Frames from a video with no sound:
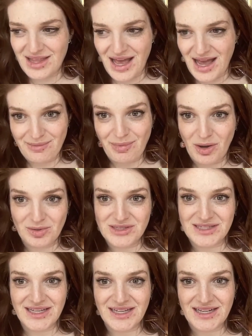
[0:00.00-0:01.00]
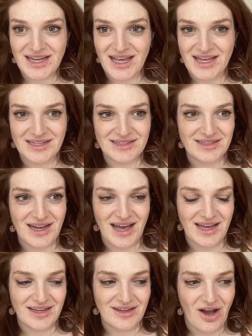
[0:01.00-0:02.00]
posted, and
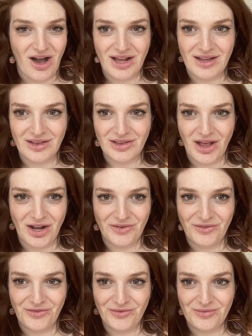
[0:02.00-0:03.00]
I got a lot of